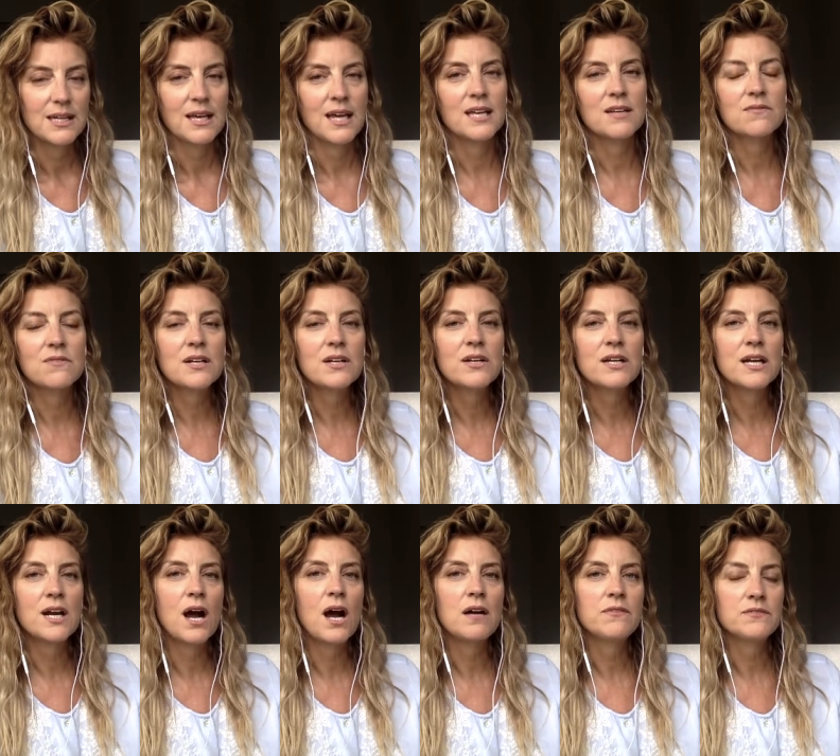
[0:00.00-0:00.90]
And very
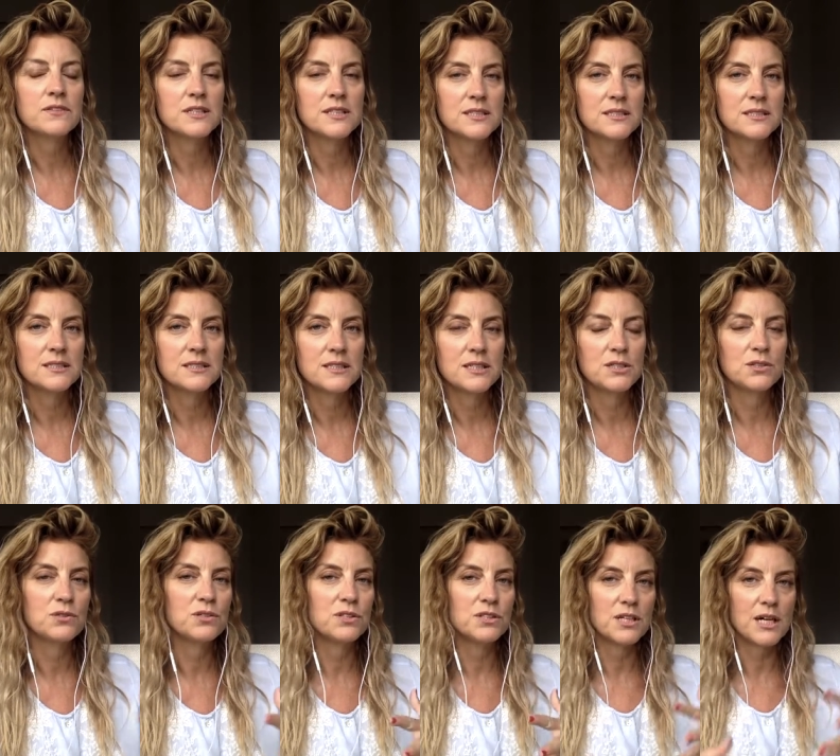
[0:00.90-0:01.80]
often,
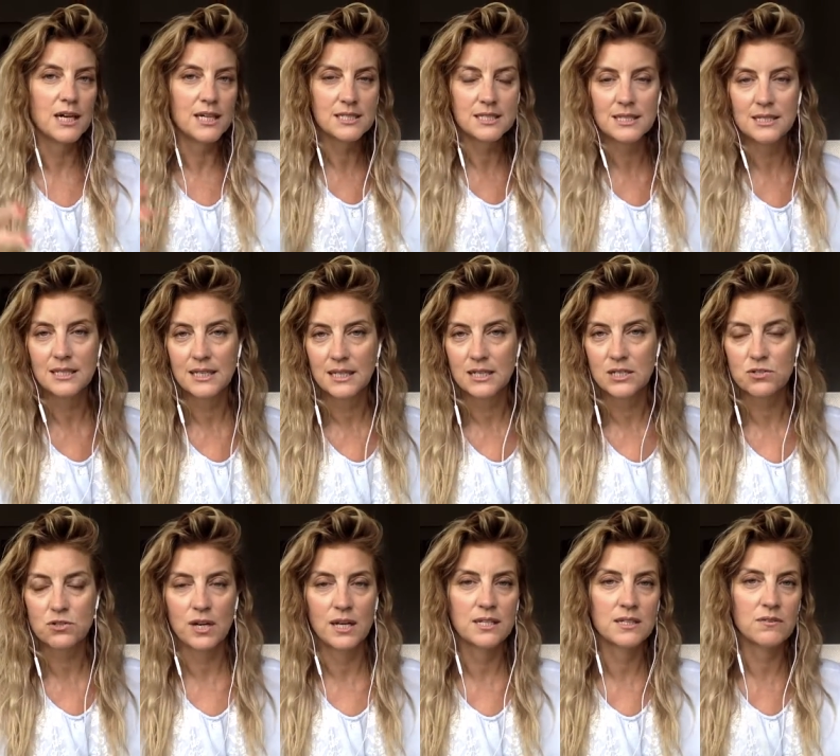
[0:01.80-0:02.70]
you're hustling,
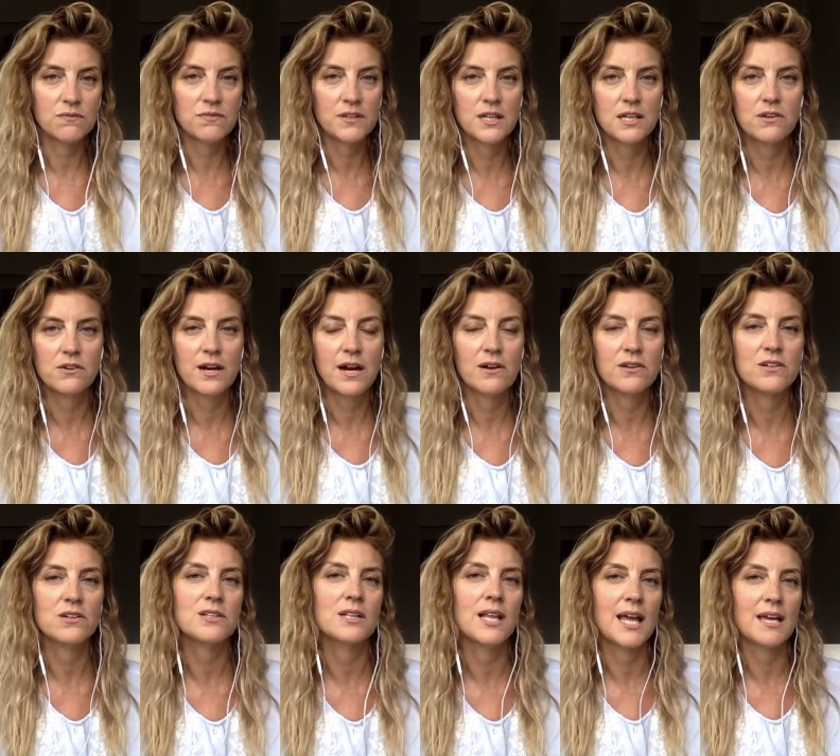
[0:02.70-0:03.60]
trying to figure out
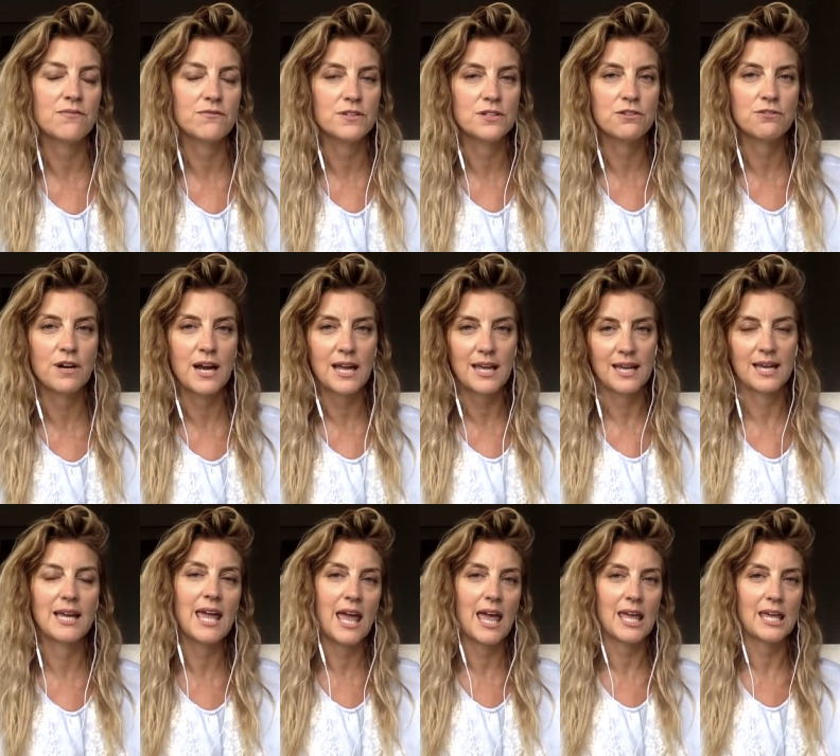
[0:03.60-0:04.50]
your life
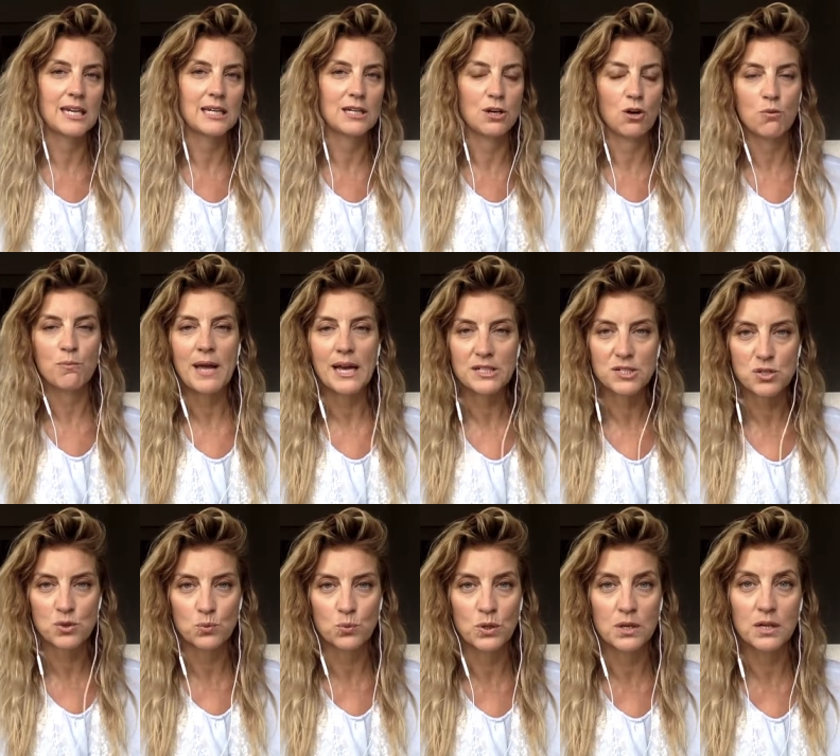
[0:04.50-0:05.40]
again, go back
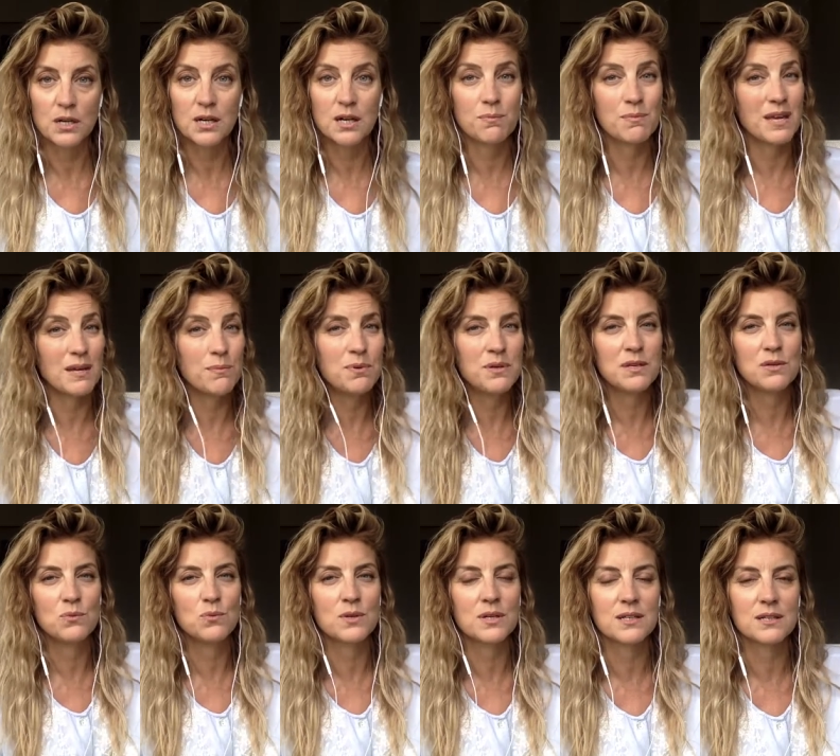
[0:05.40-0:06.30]
to work. Maybe you
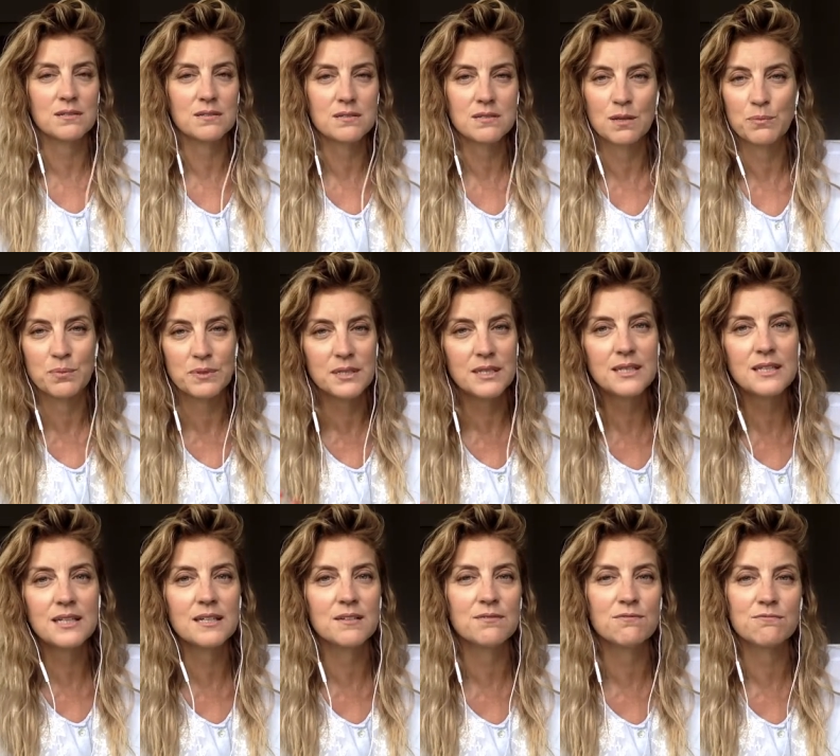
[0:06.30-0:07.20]
want to
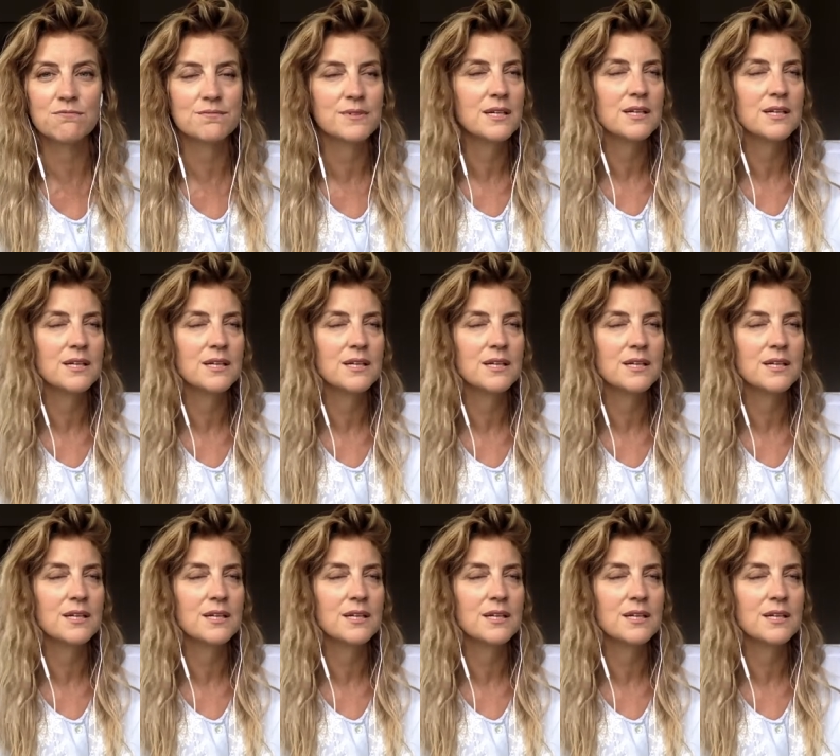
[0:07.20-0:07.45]
completely